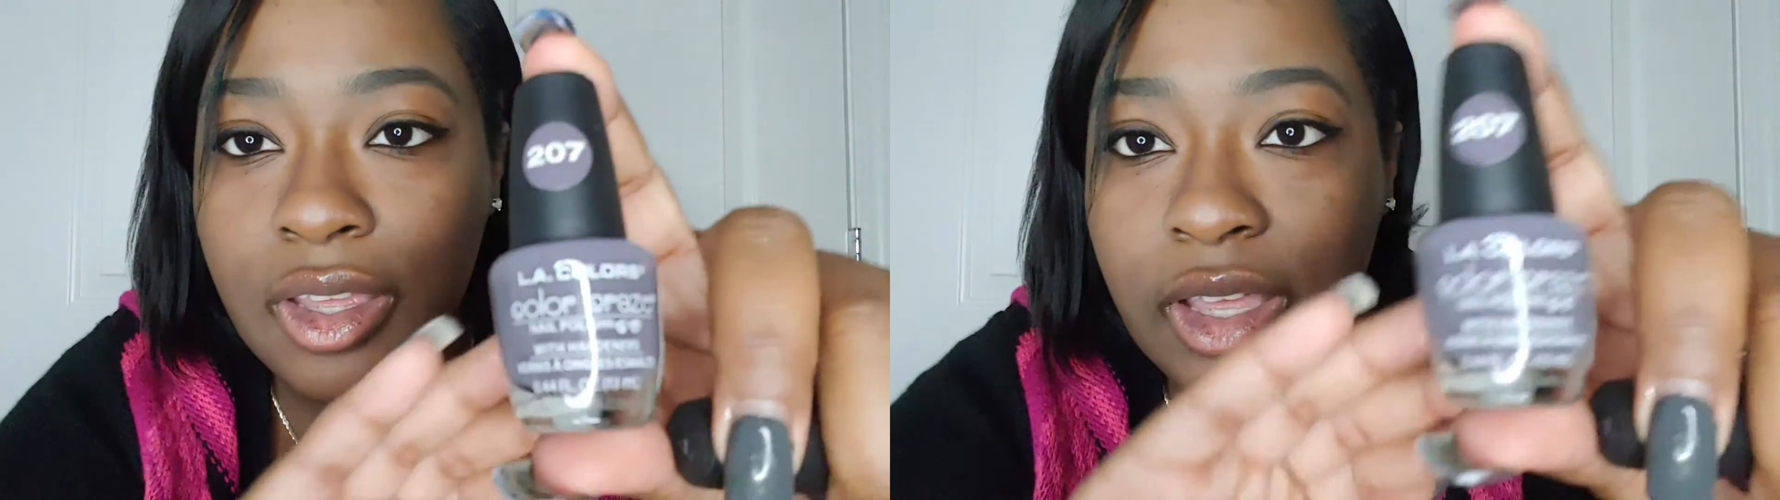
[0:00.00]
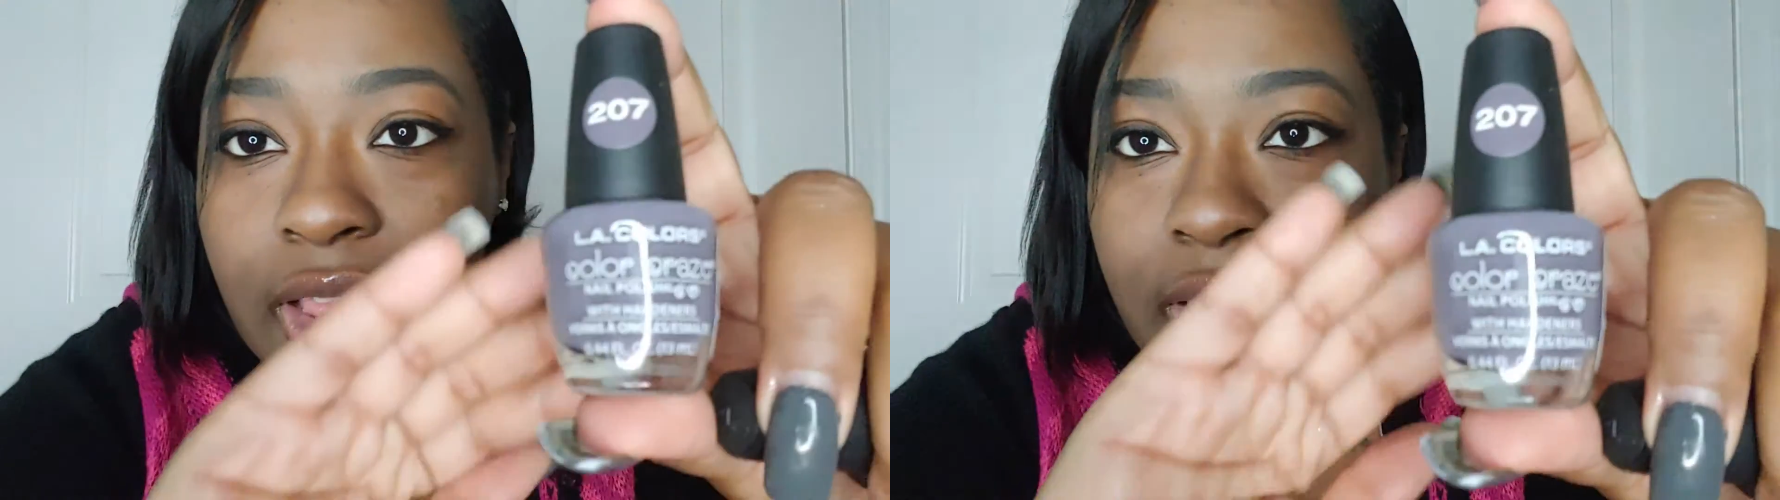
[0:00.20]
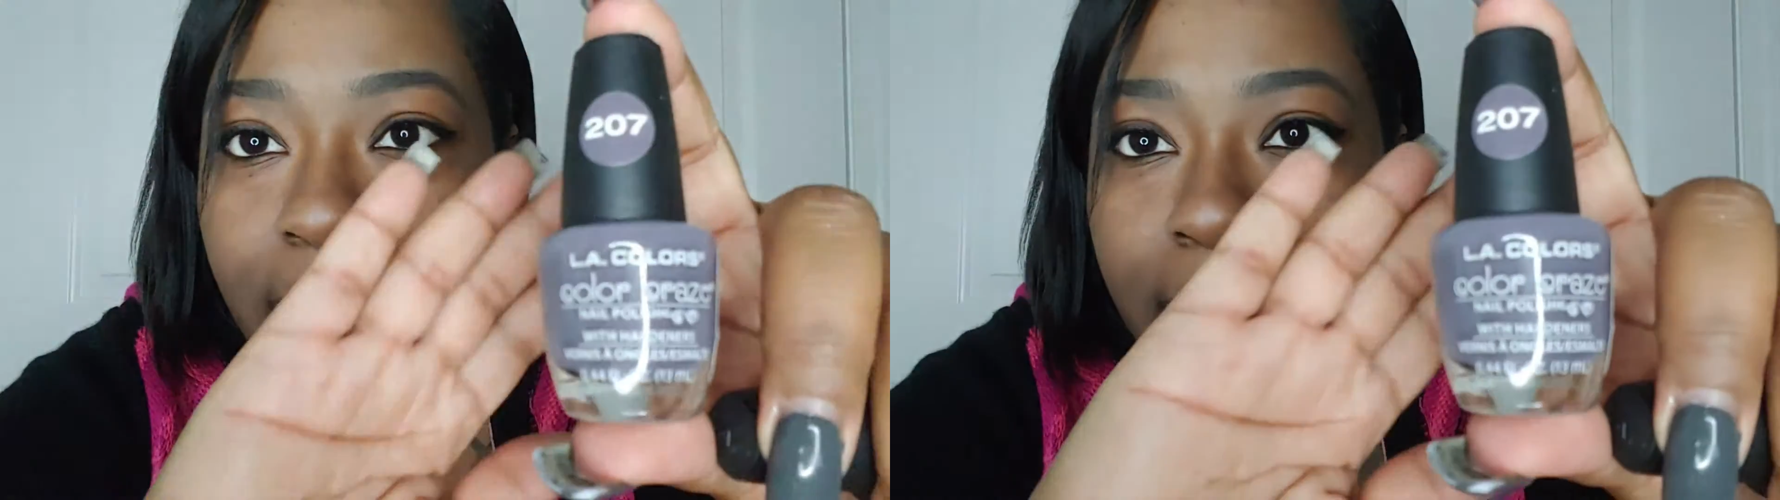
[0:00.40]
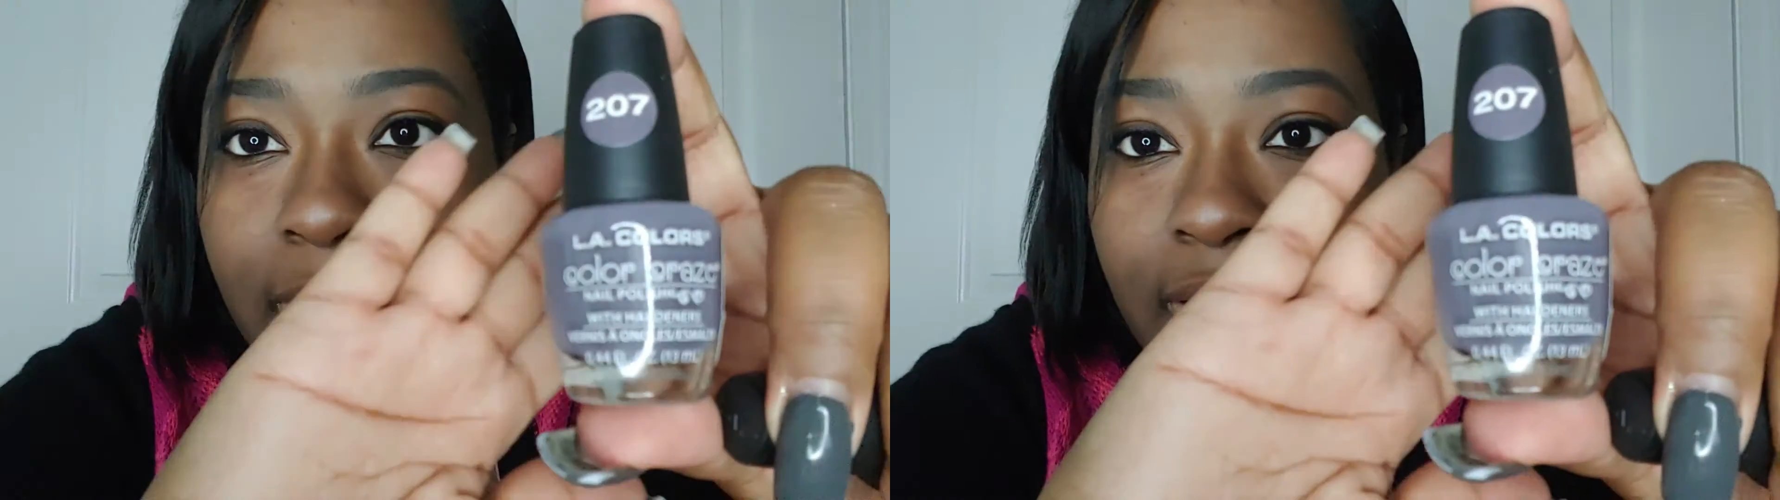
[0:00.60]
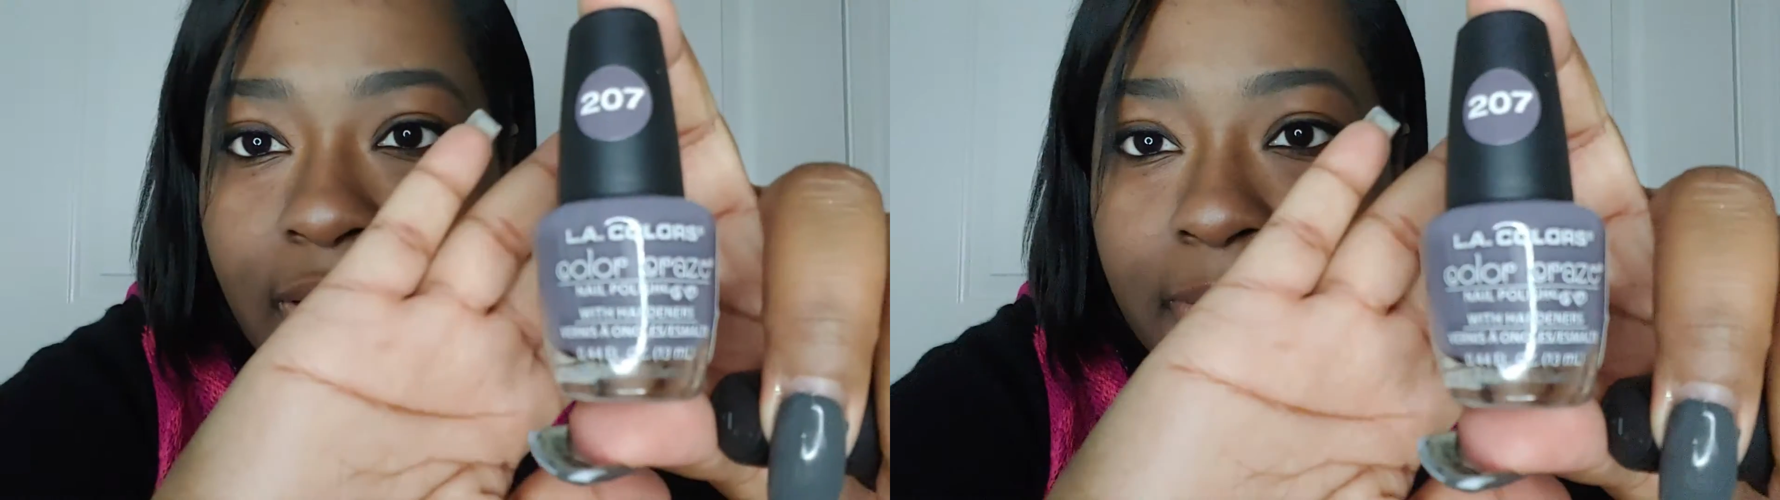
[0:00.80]
Color
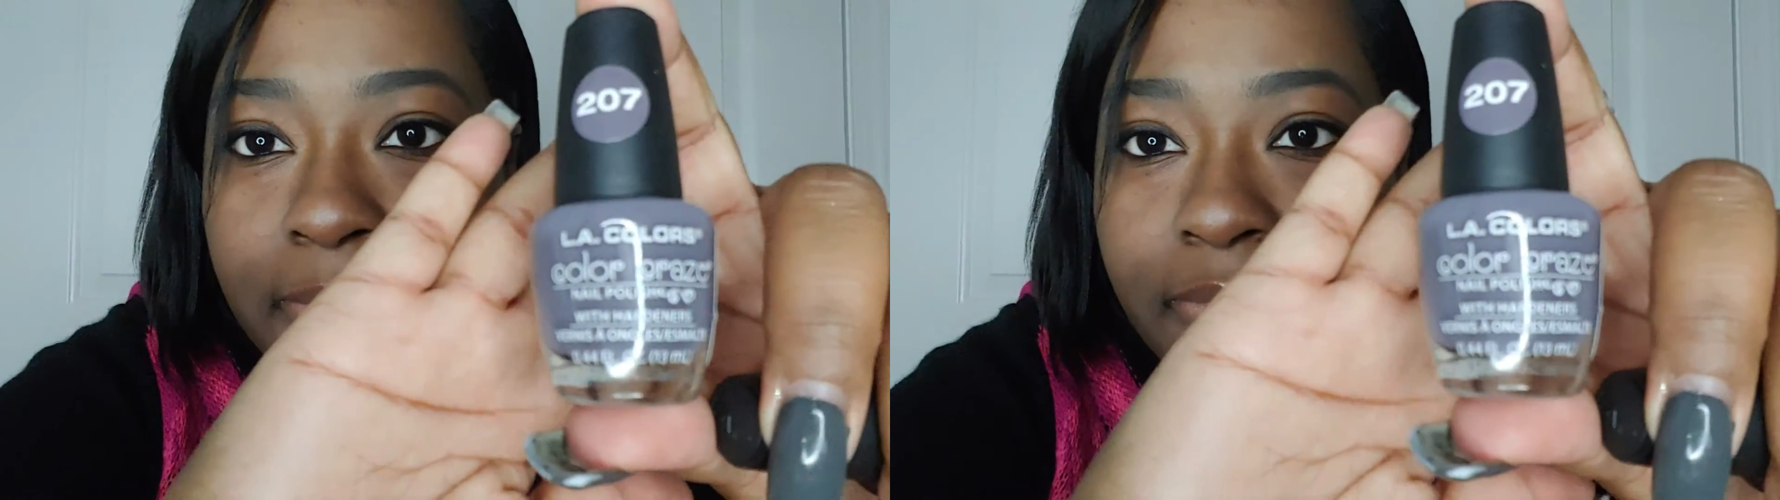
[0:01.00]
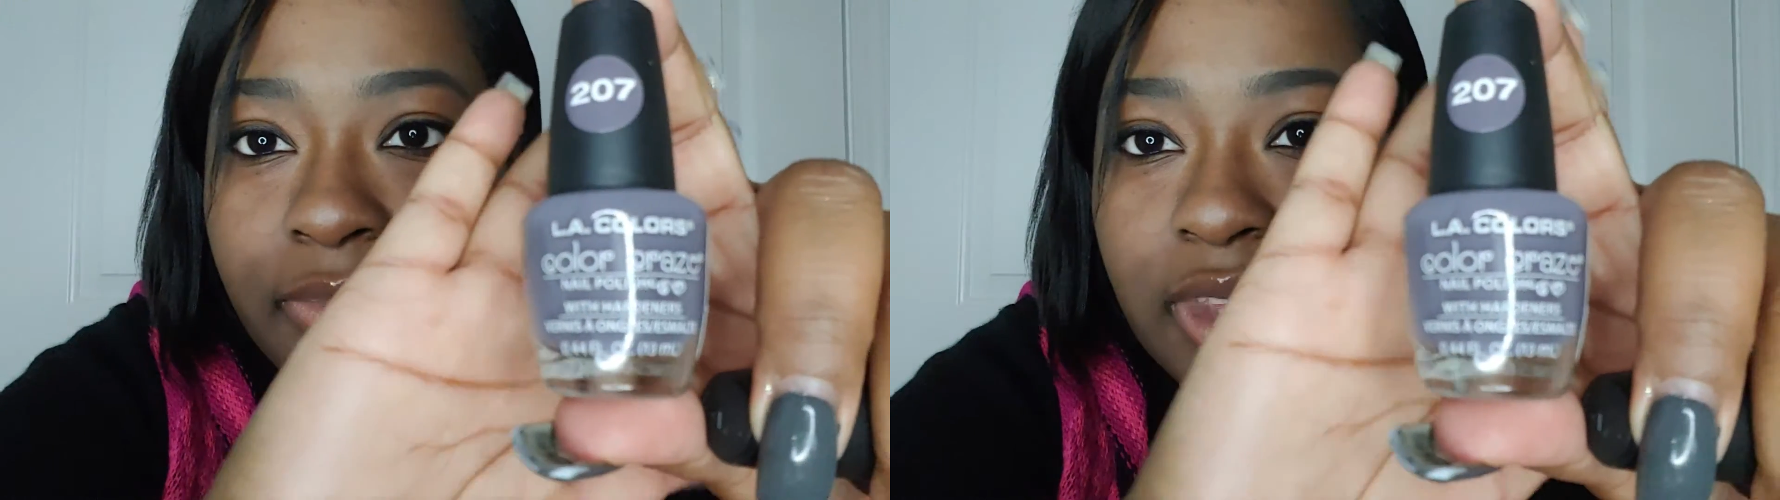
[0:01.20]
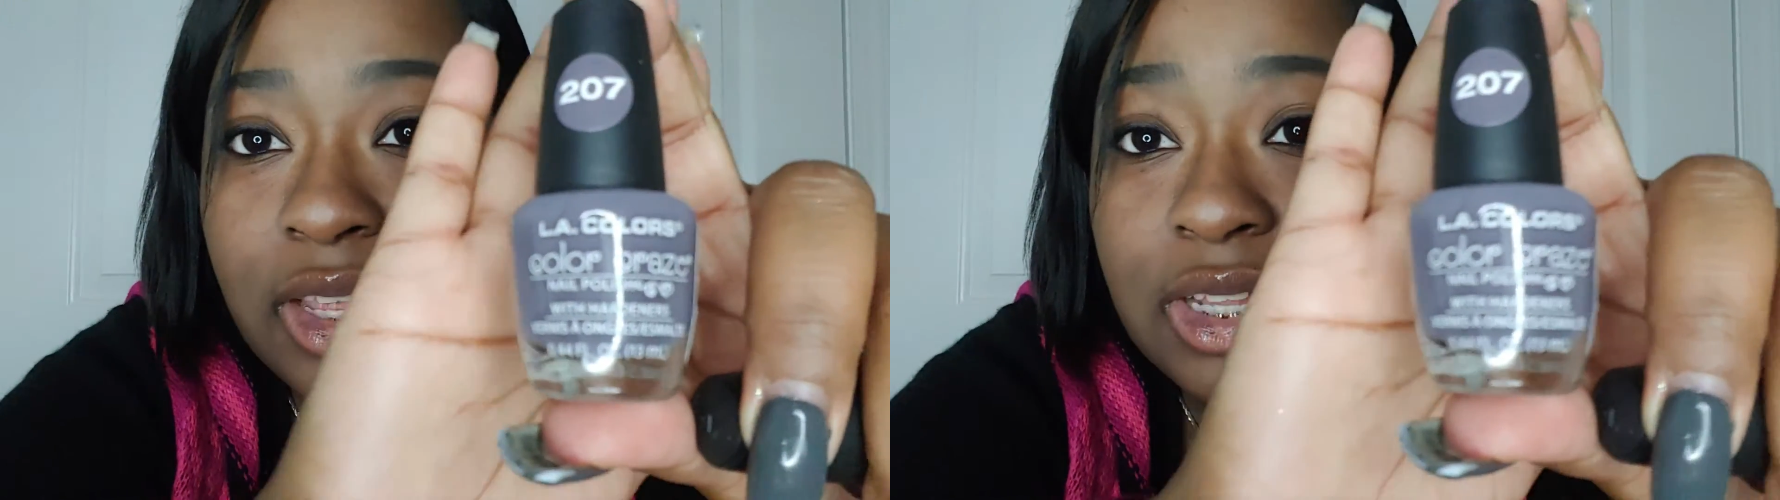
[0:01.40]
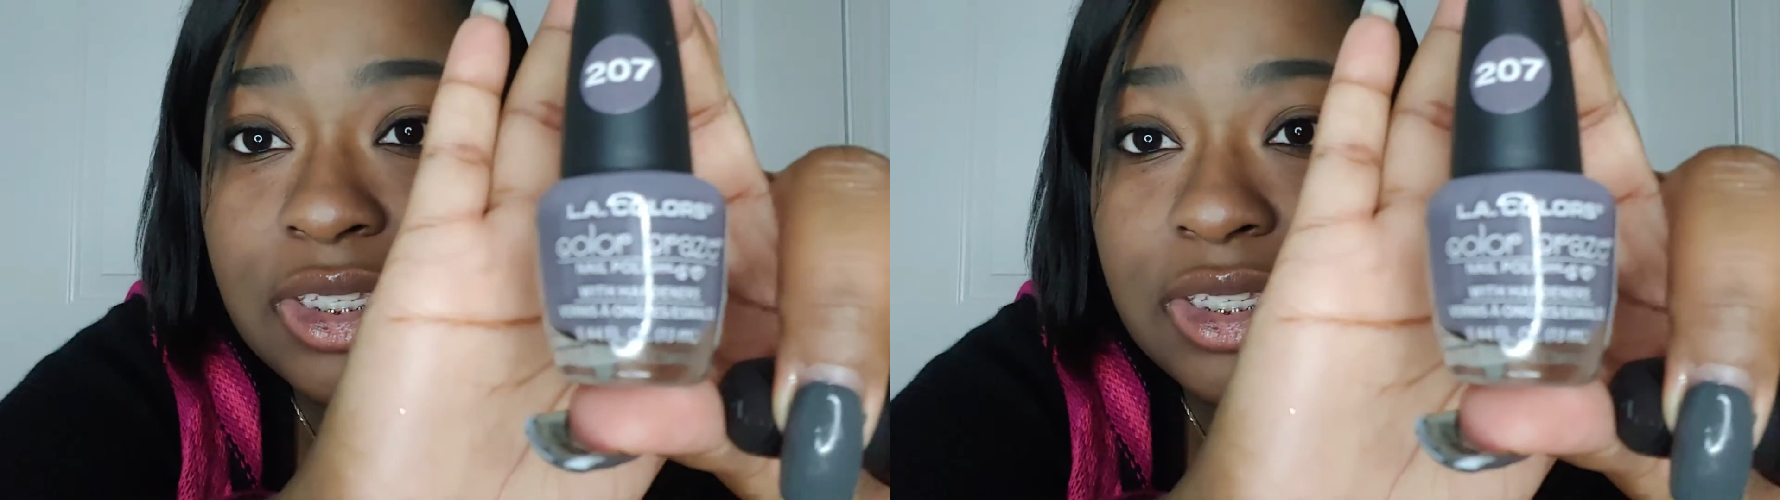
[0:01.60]
pop. And